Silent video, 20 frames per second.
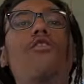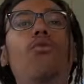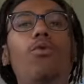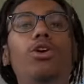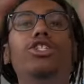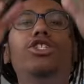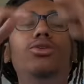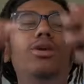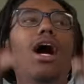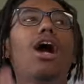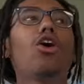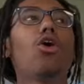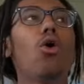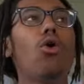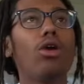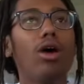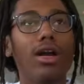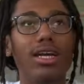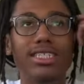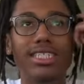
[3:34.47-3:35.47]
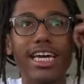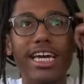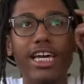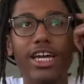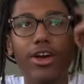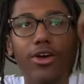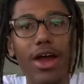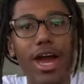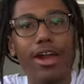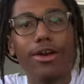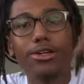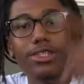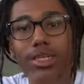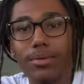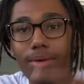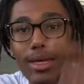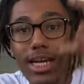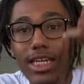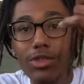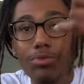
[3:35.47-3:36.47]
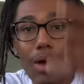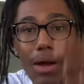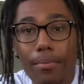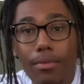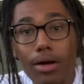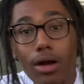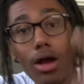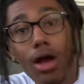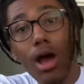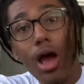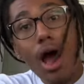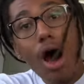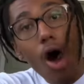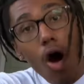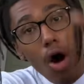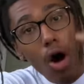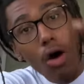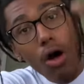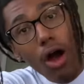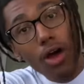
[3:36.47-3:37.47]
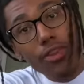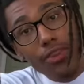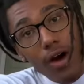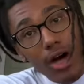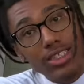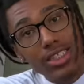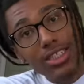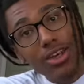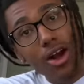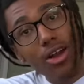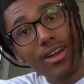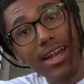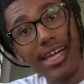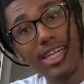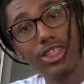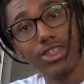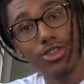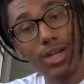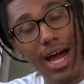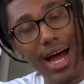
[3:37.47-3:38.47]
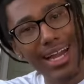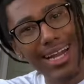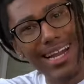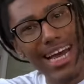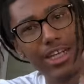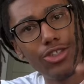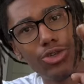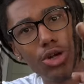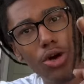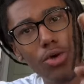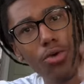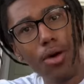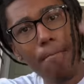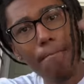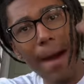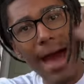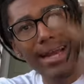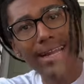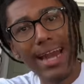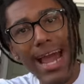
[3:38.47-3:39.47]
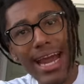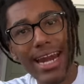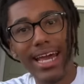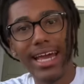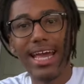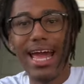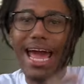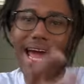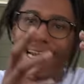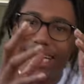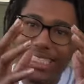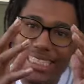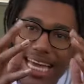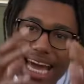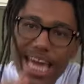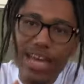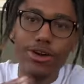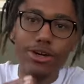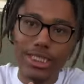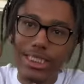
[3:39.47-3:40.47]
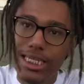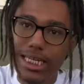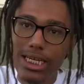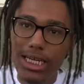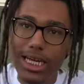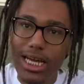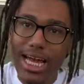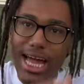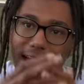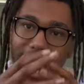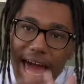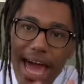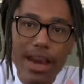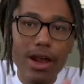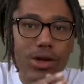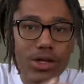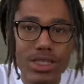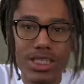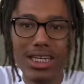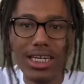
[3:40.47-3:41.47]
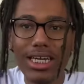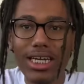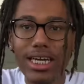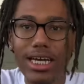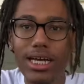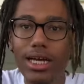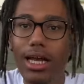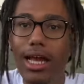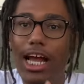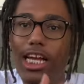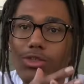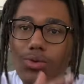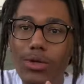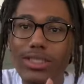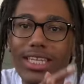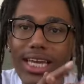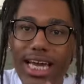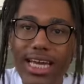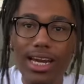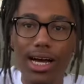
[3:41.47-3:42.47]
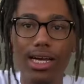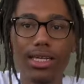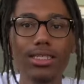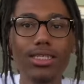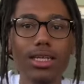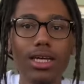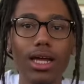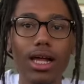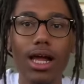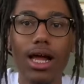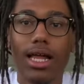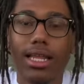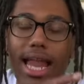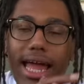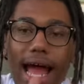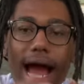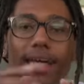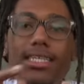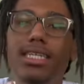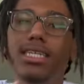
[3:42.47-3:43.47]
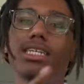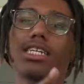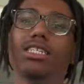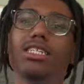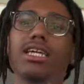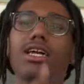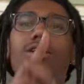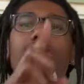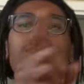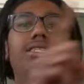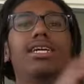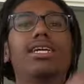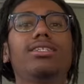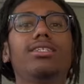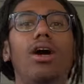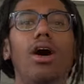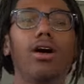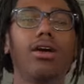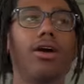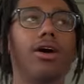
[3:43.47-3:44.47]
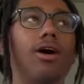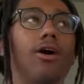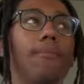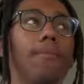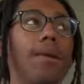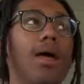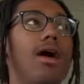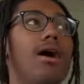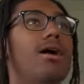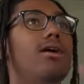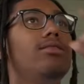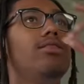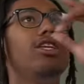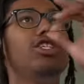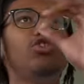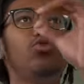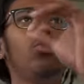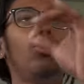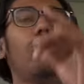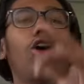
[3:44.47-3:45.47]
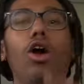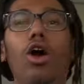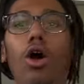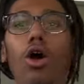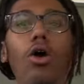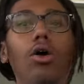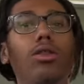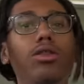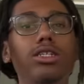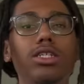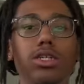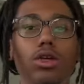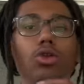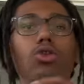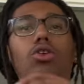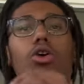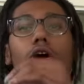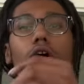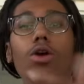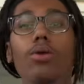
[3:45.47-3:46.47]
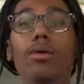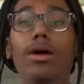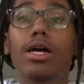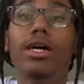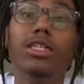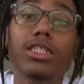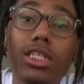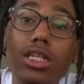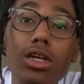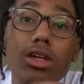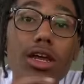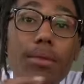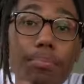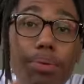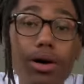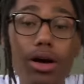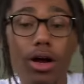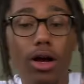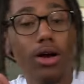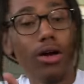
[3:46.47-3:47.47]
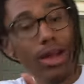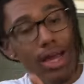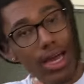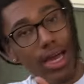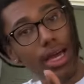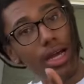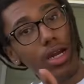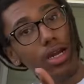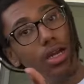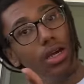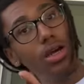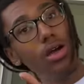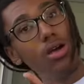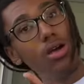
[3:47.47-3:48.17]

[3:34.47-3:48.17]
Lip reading: of what you got going on and take your energy. Because remember, all our thoughts is our electromagnetic, and it's energy. Energy is what's in us. Like, I seen this thing on TikTok, y'all. This little girl, she literally put her hand